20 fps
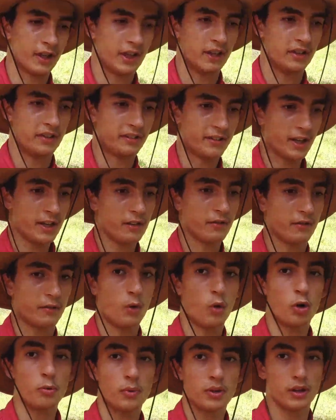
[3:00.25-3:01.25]
instead of
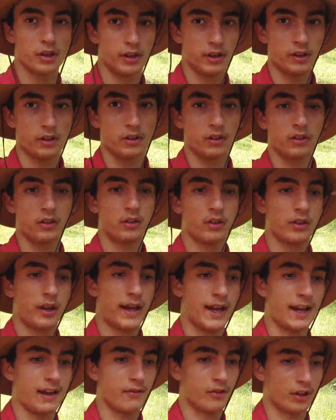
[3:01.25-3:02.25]
normally
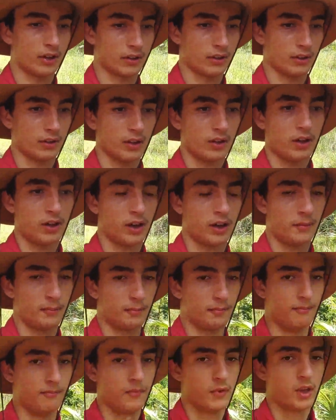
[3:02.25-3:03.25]
having
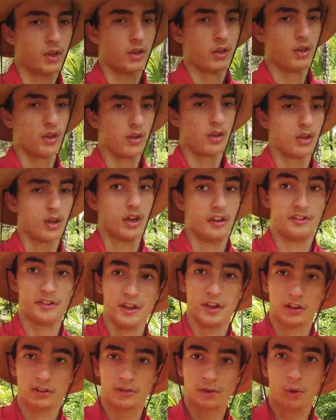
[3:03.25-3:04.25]

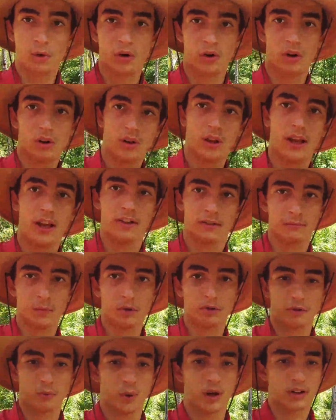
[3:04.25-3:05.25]
acidic soil, as
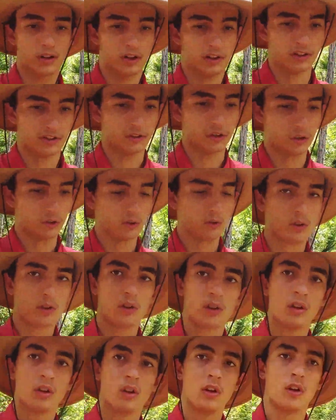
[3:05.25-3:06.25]
most wetlands do,
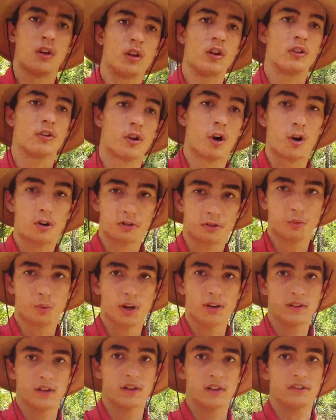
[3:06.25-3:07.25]
karst
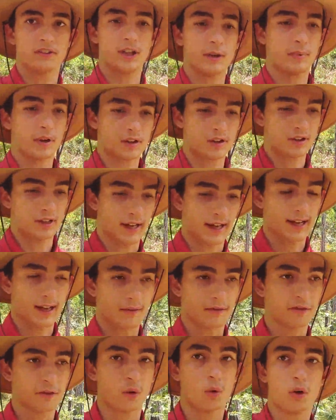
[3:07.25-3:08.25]
wetlands typically
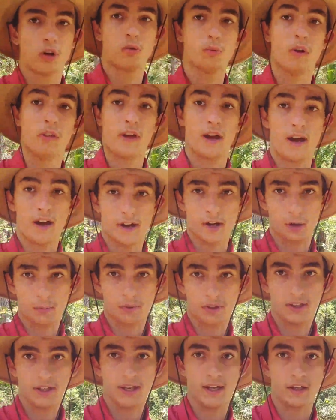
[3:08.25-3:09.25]
have soil with a higher
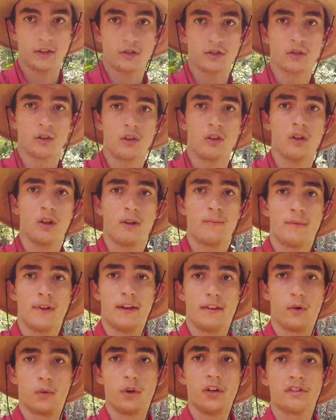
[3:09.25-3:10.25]
pH.
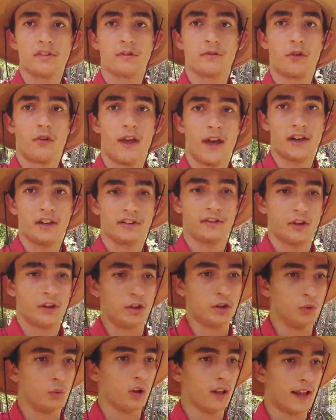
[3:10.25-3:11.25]
And the reason for that is that
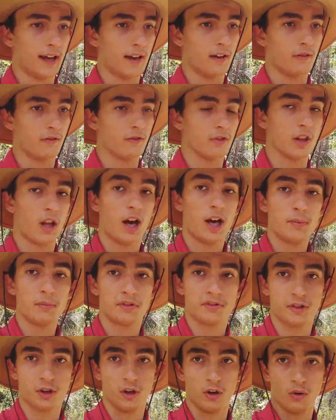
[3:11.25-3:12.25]
you will have
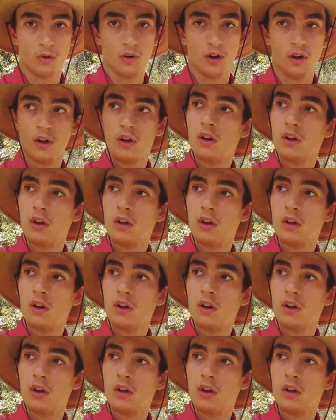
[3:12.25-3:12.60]
limestone